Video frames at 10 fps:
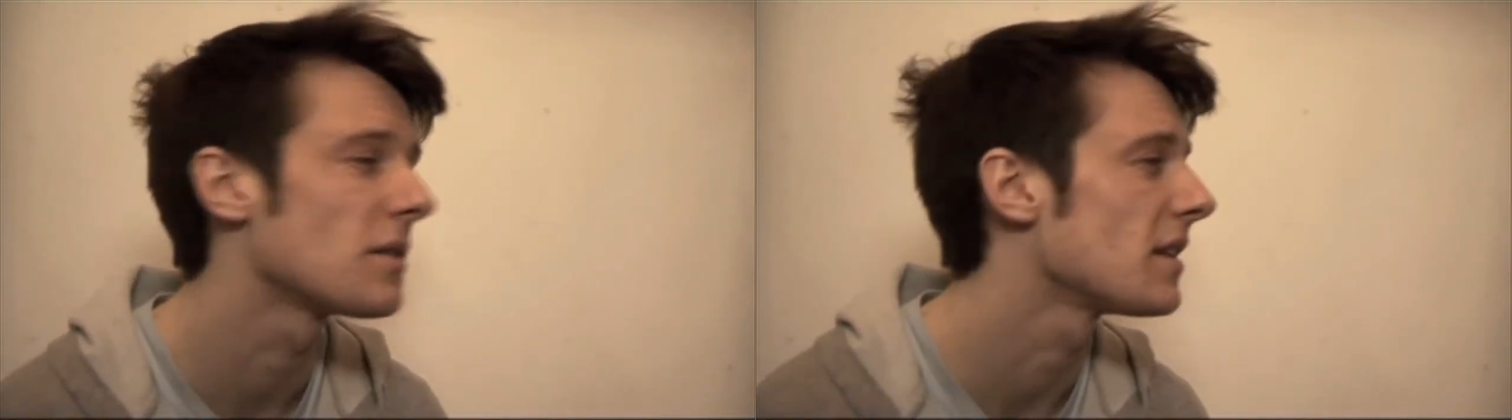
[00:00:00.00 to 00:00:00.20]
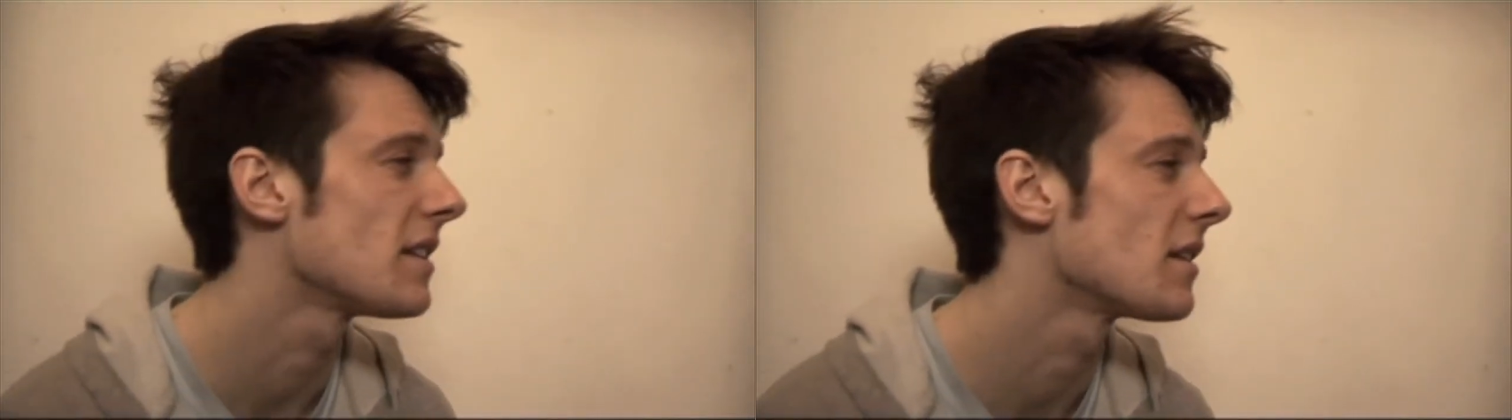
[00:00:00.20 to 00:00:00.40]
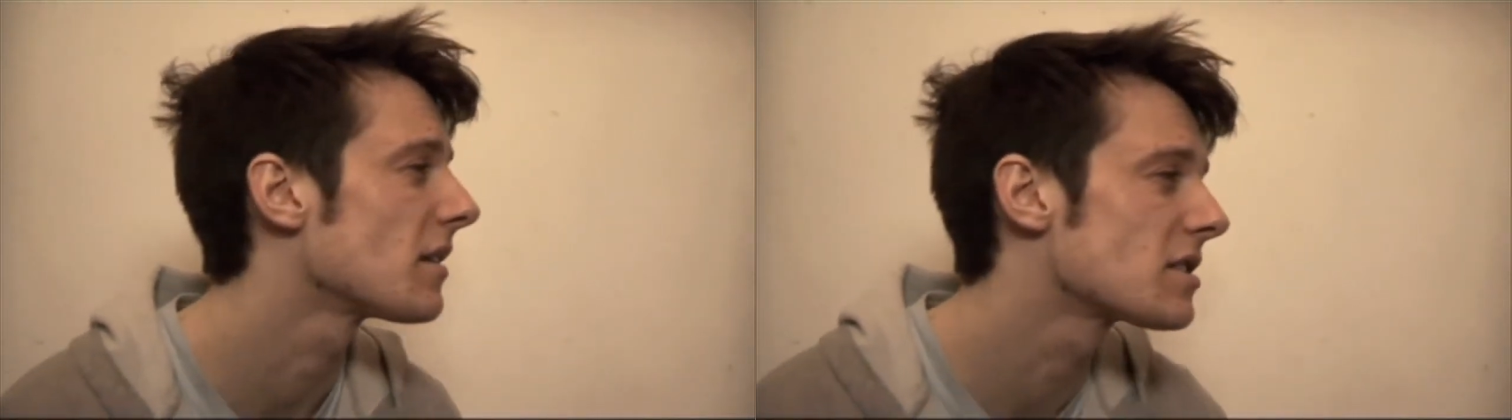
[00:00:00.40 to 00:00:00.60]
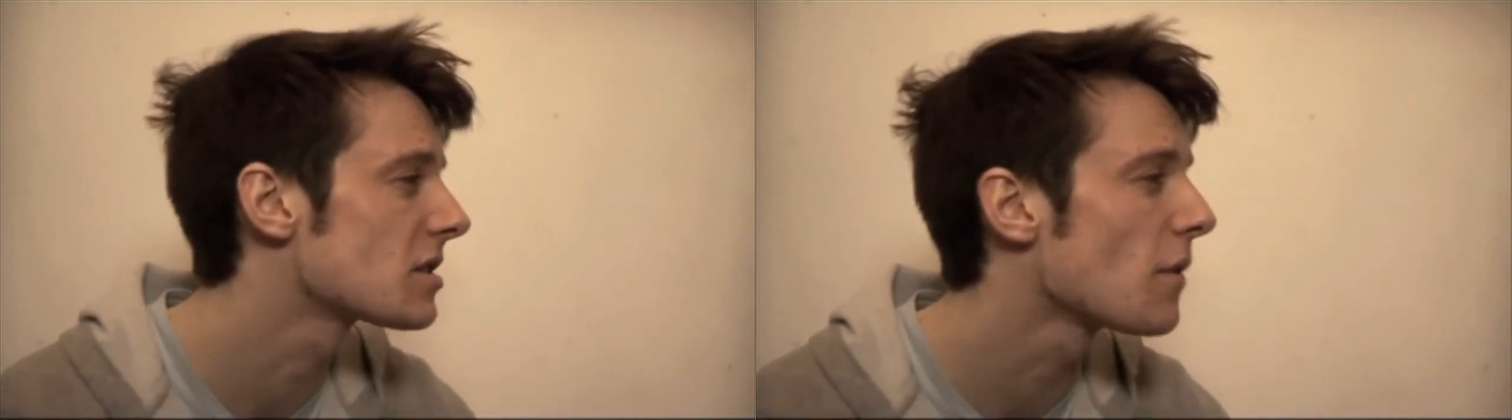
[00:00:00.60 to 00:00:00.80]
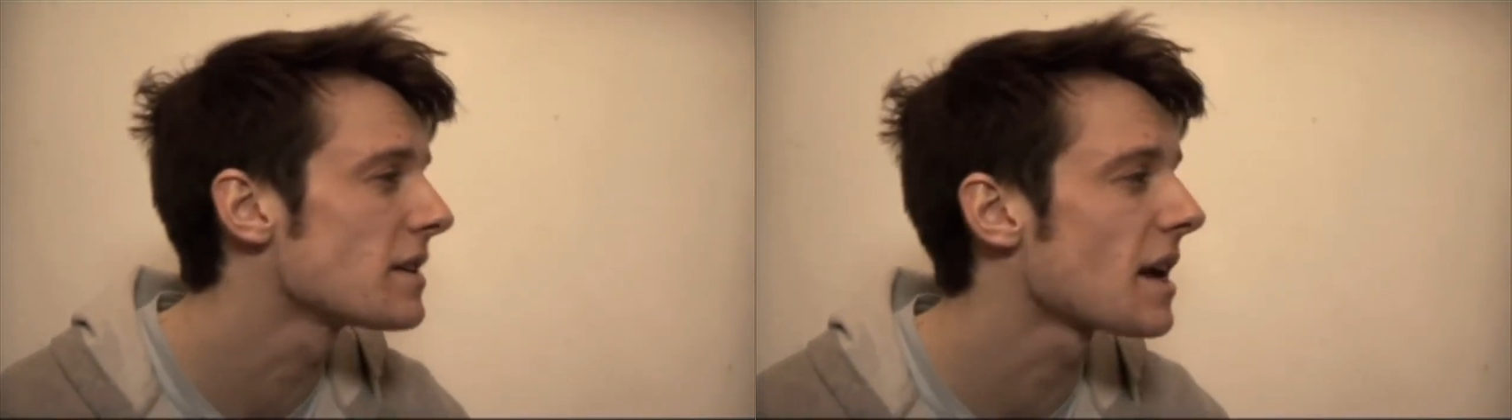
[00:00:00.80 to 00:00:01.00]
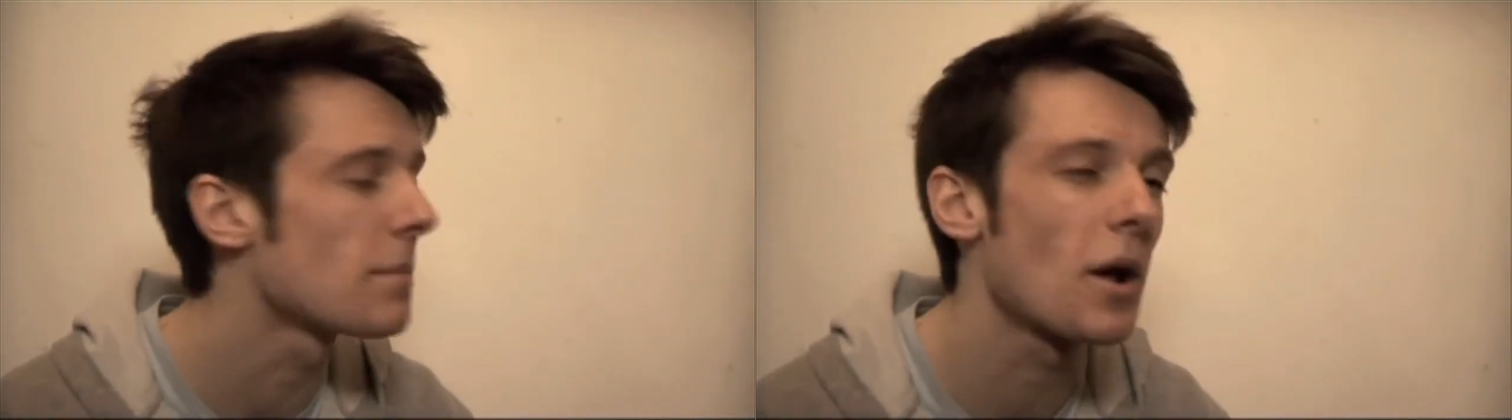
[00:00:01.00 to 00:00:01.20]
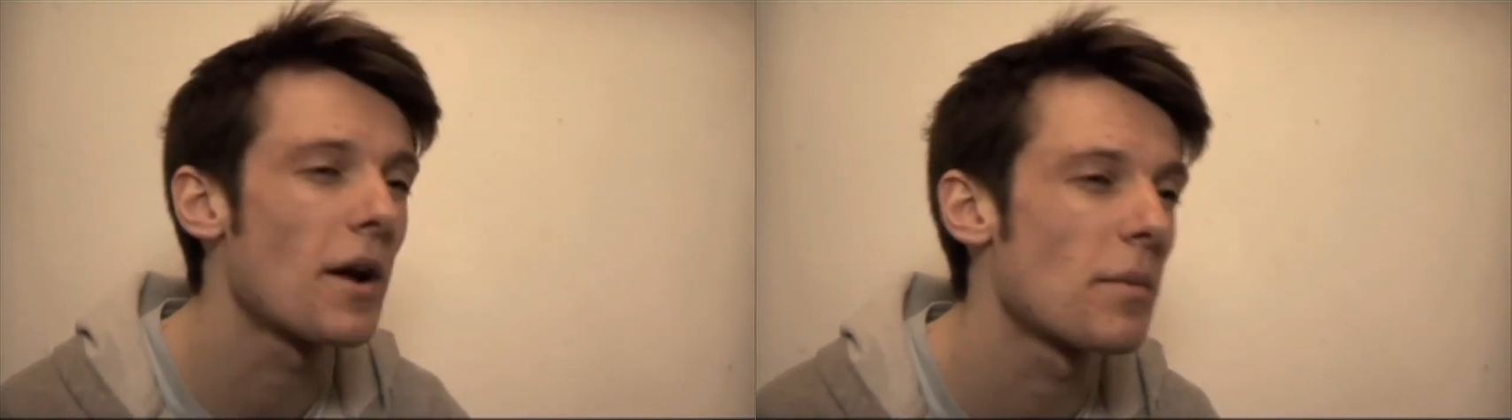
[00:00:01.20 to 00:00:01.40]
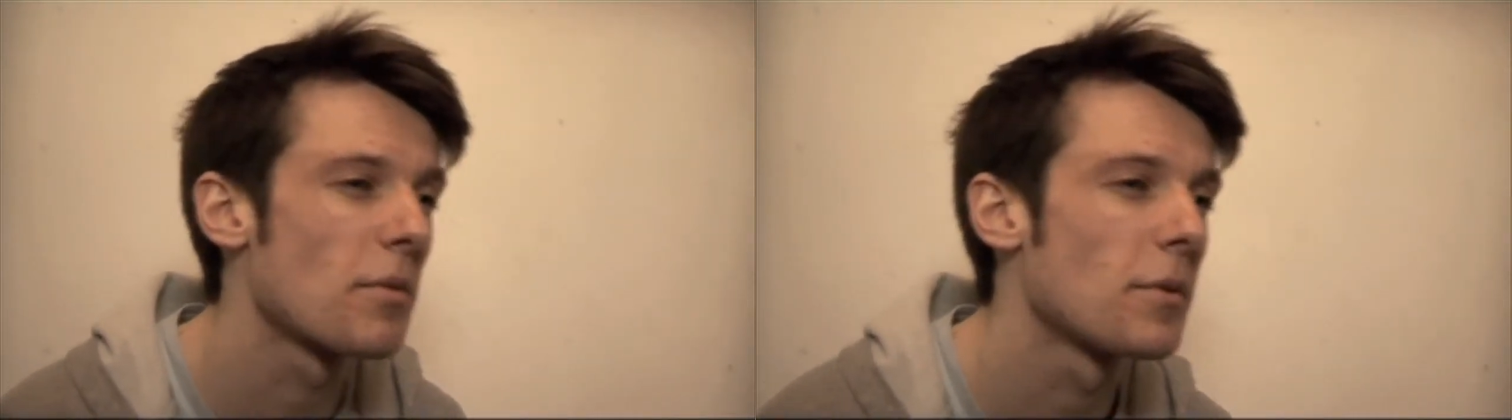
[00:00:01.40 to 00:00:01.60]
The, the, stories get blown
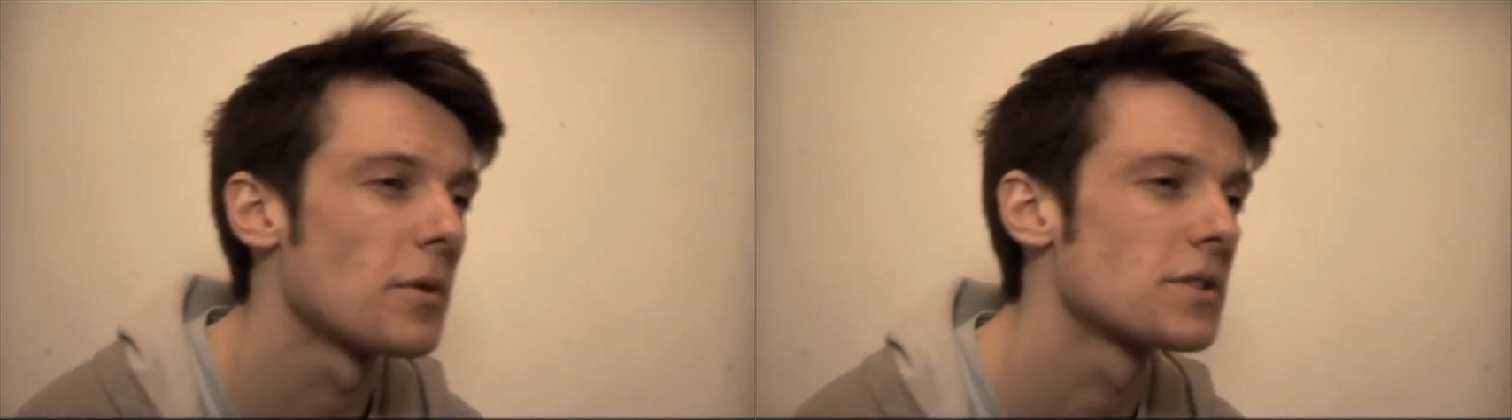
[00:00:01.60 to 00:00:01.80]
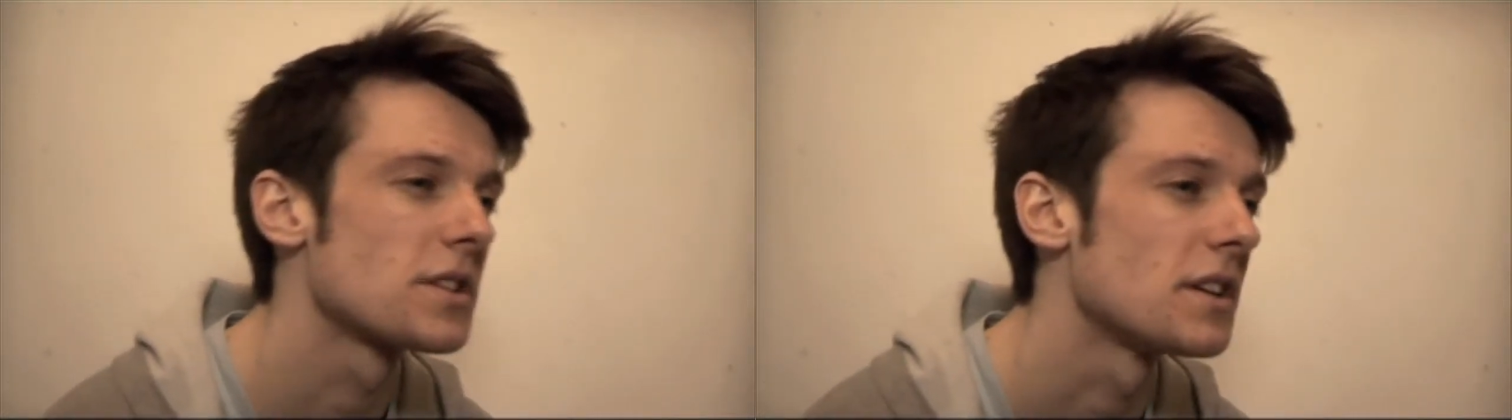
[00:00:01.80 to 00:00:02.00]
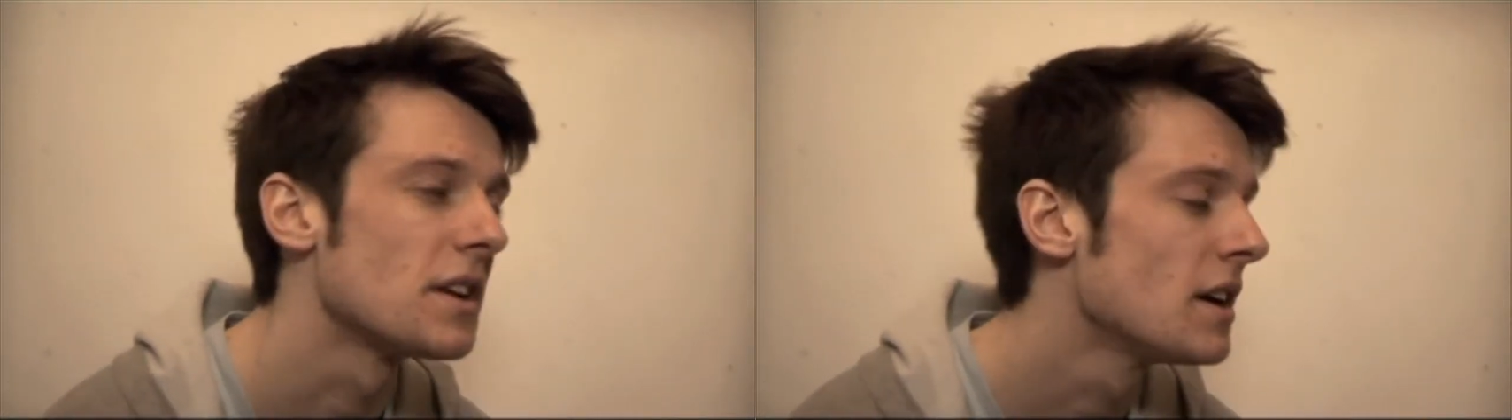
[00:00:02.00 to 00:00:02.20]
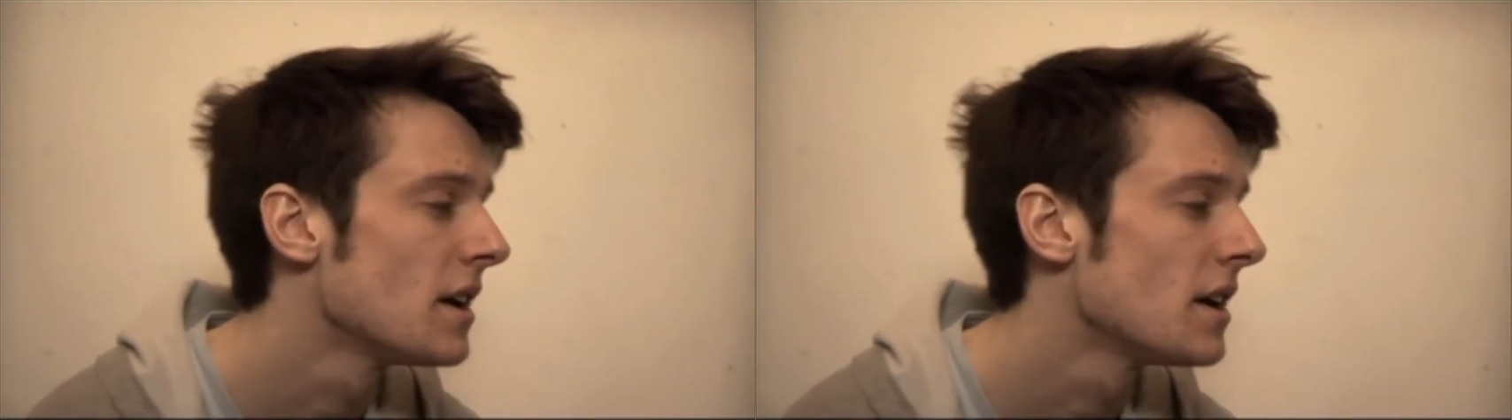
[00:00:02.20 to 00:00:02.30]
out of proportion.